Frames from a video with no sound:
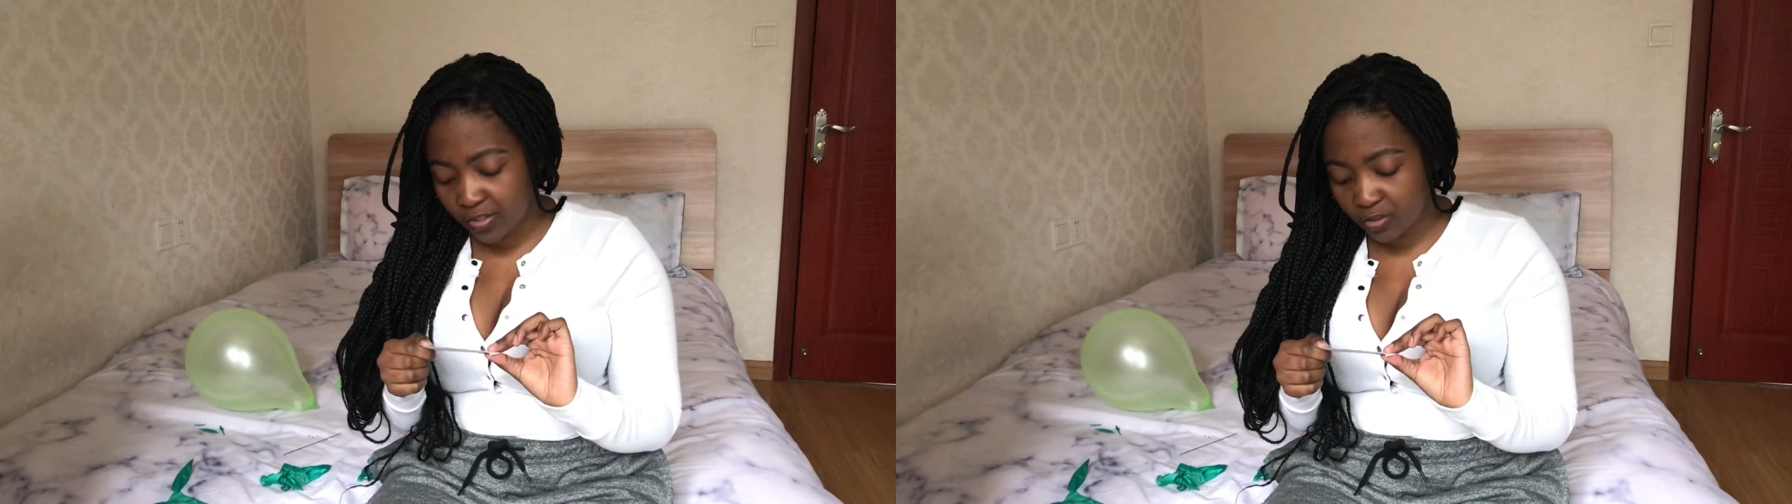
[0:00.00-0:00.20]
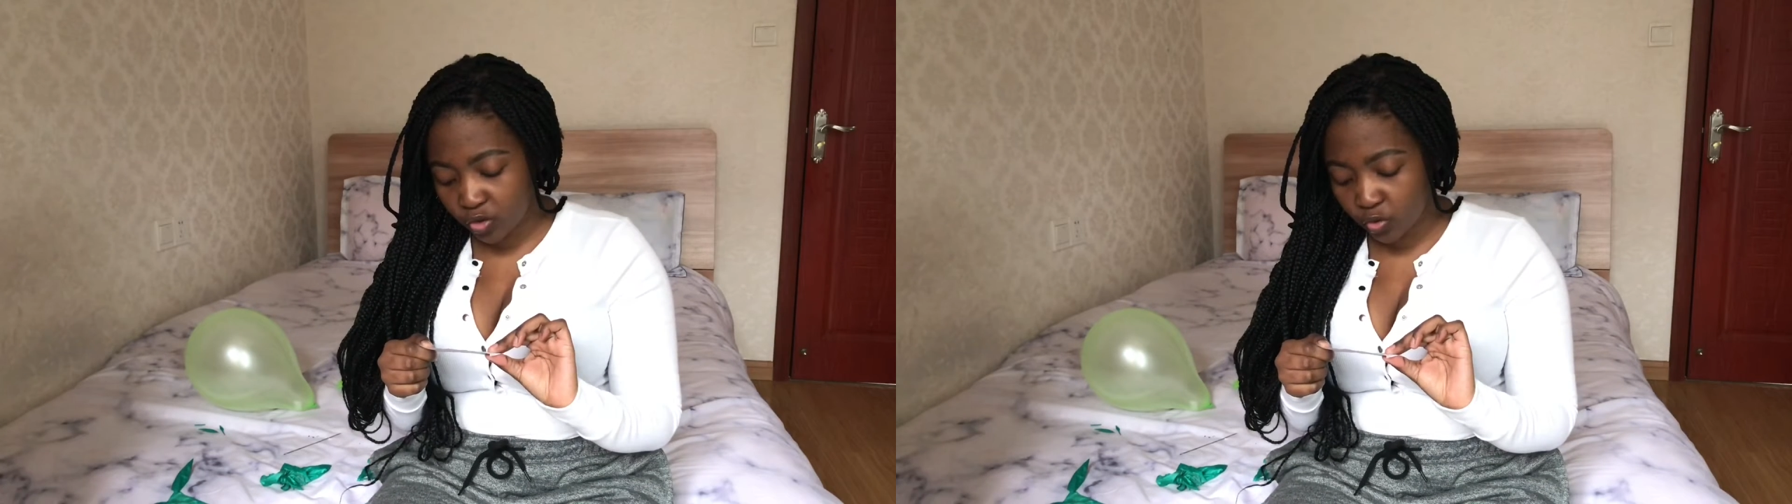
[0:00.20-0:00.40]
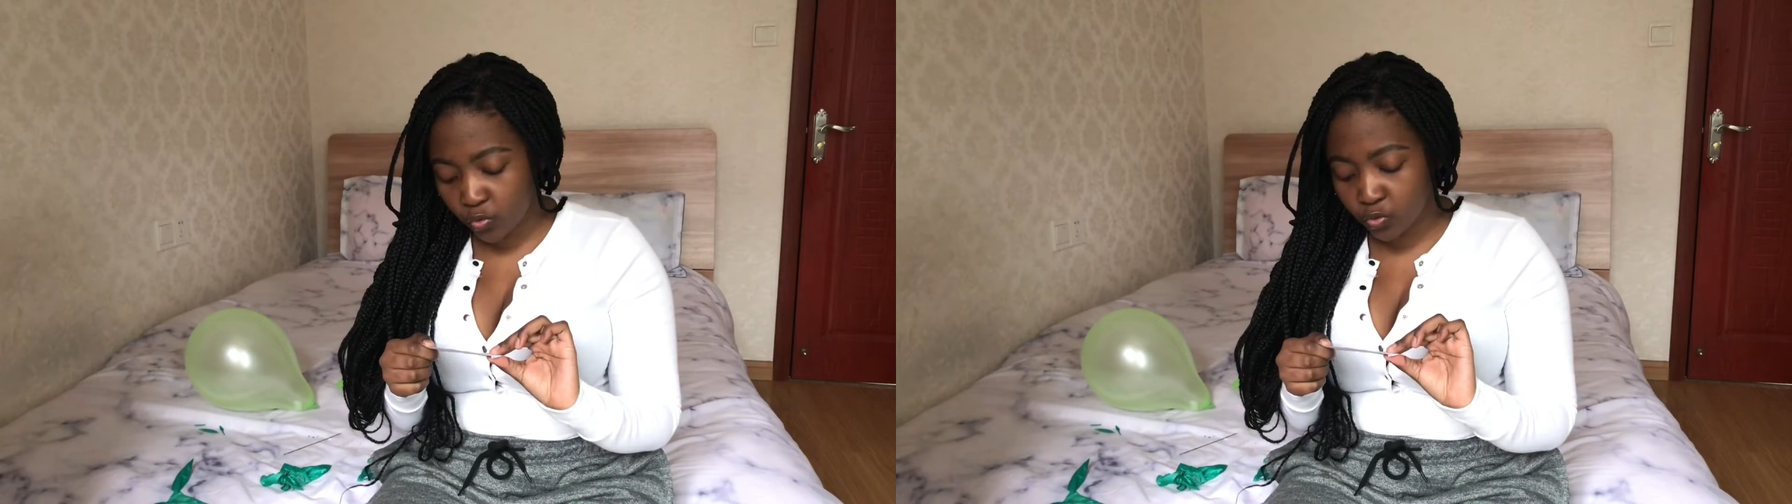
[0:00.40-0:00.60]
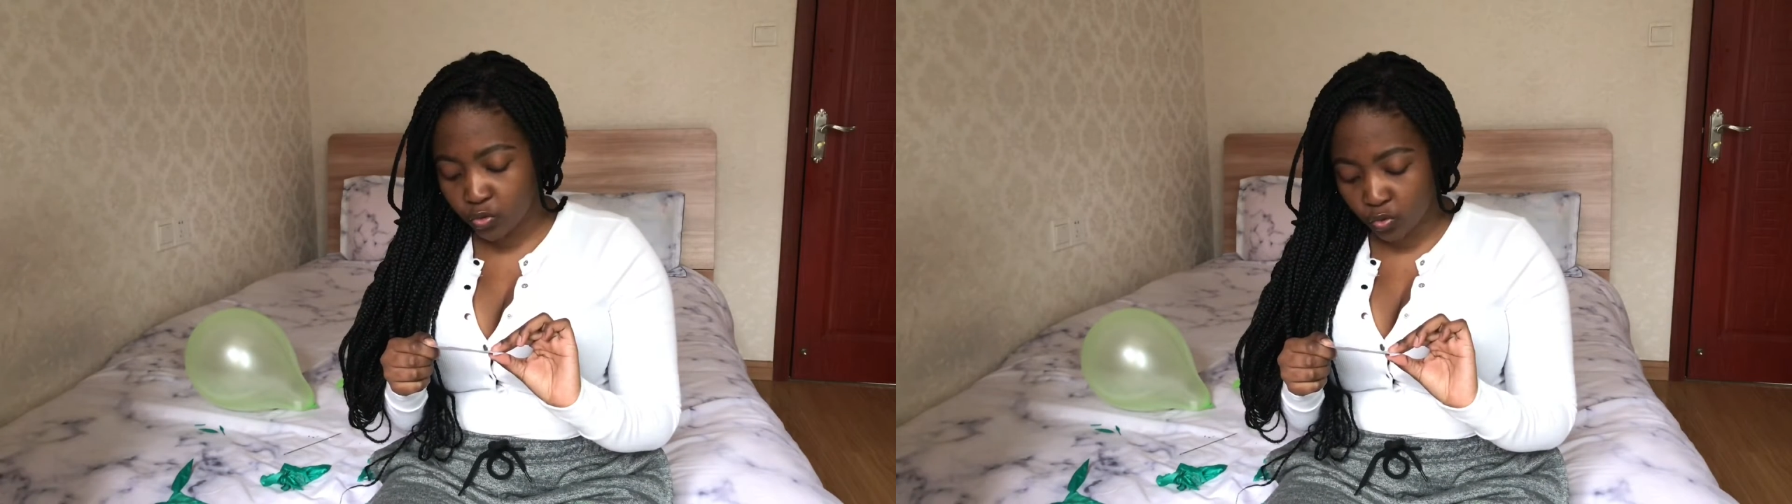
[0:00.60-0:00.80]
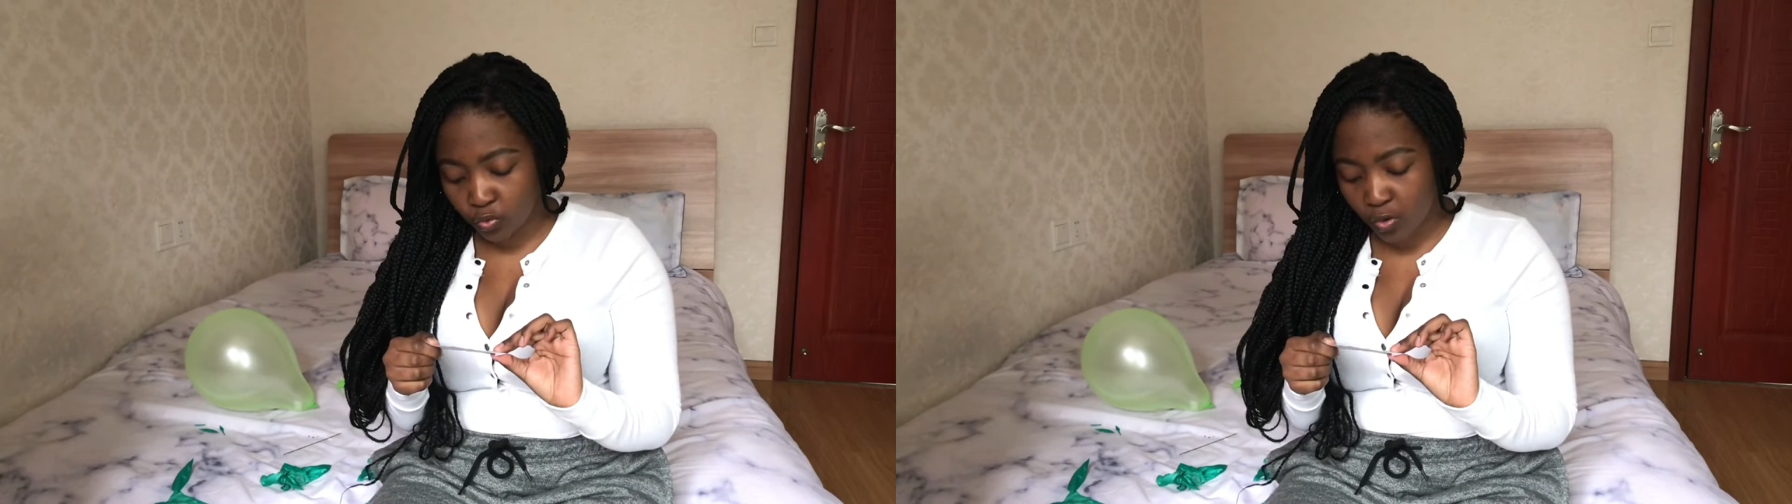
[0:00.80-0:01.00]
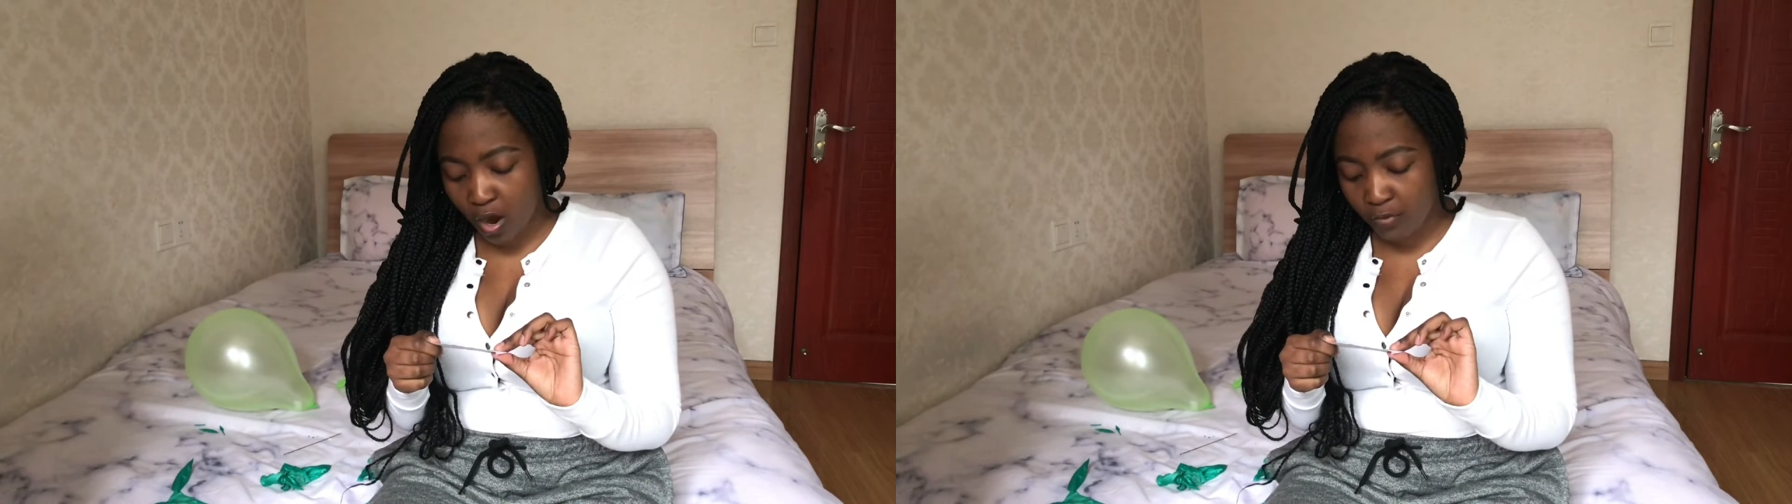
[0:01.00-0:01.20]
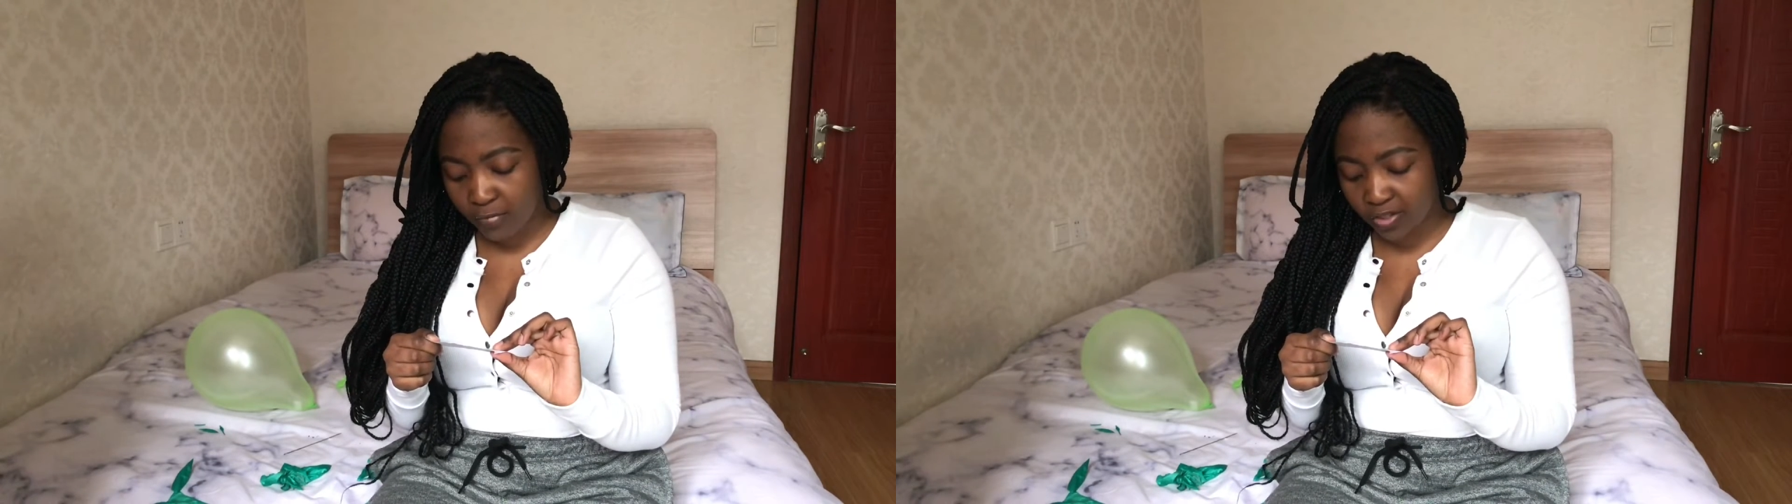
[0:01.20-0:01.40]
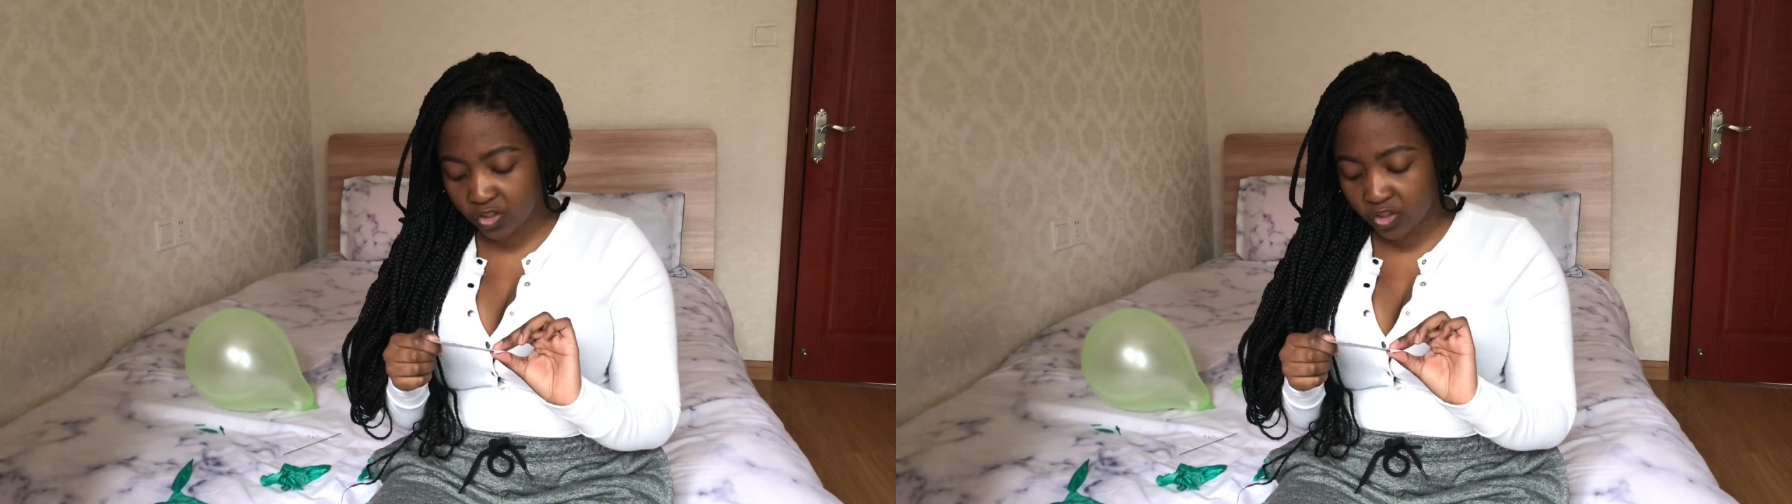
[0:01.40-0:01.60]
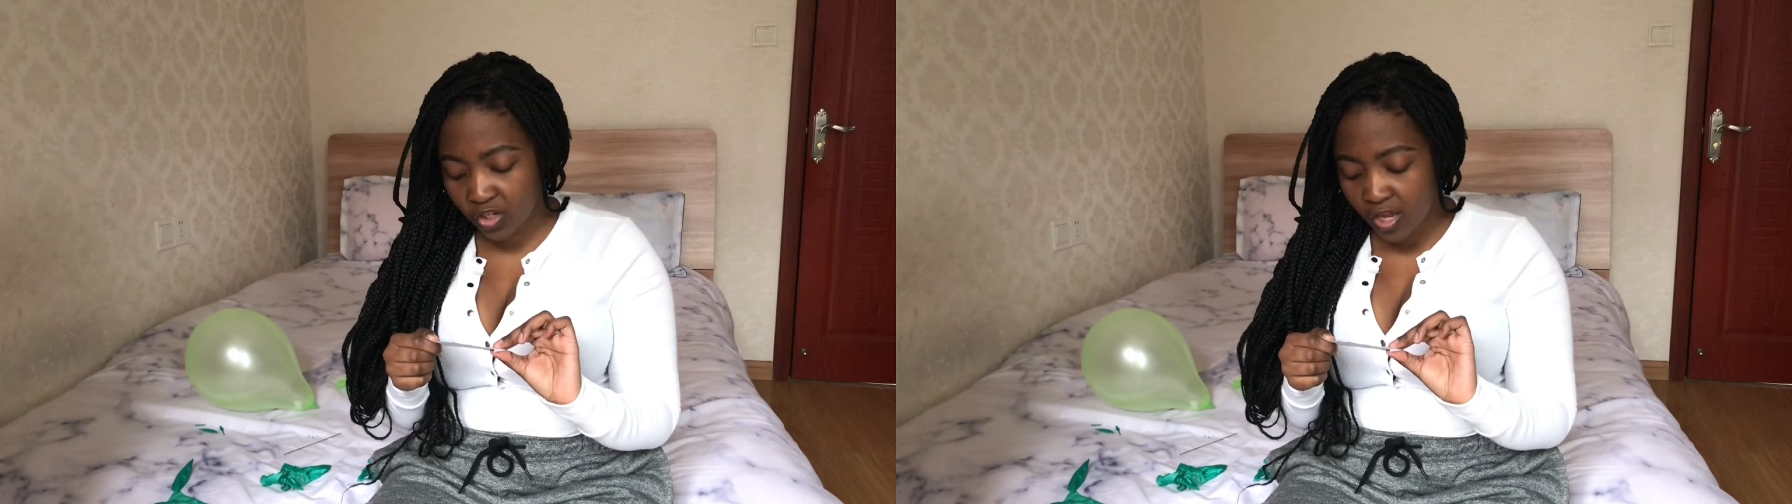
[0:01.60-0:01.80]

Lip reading: that shows you how much